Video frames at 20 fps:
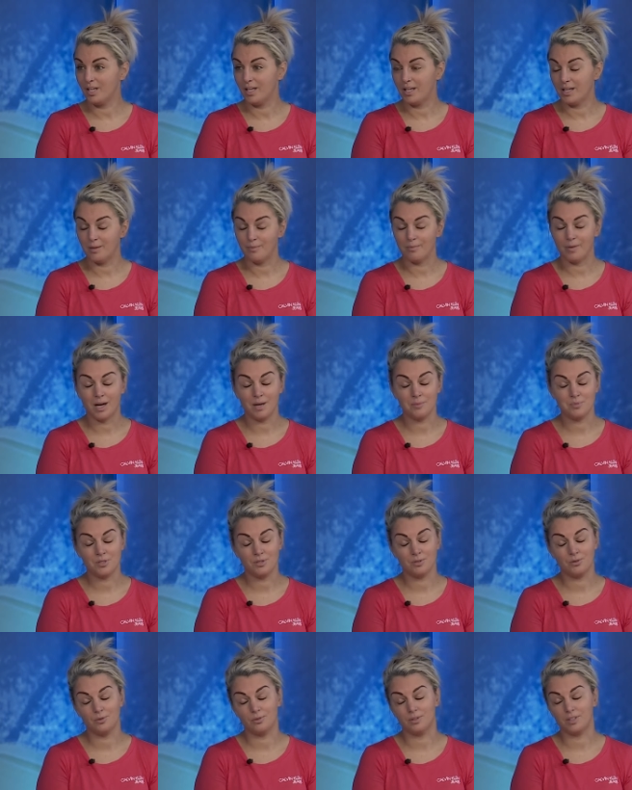
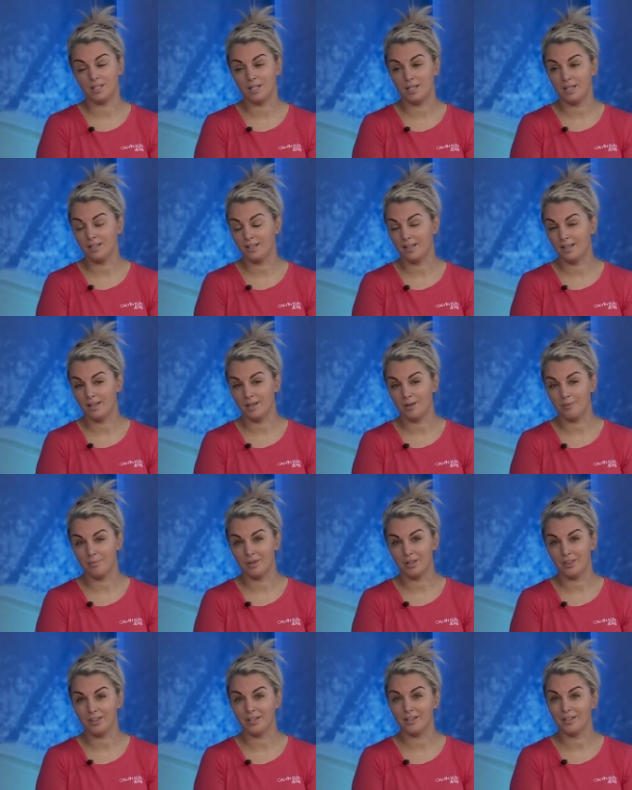Absolutely.
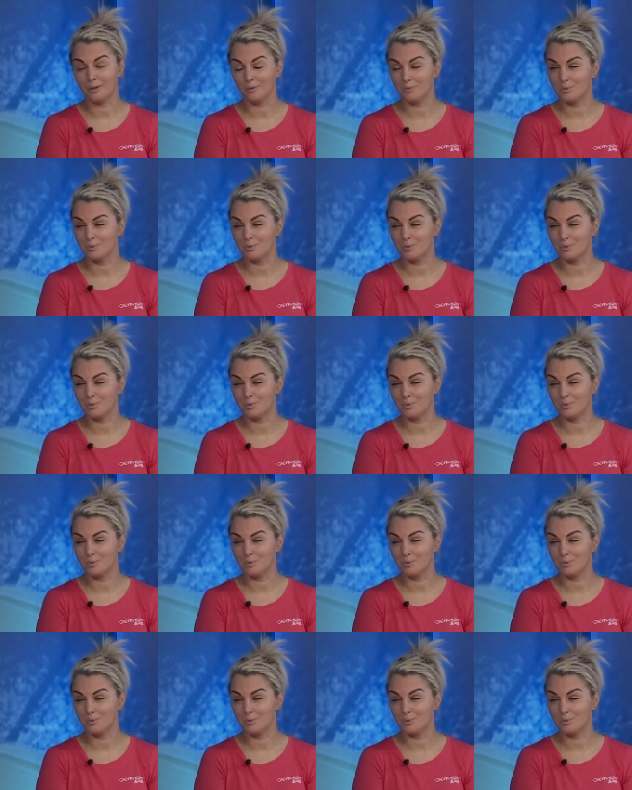I think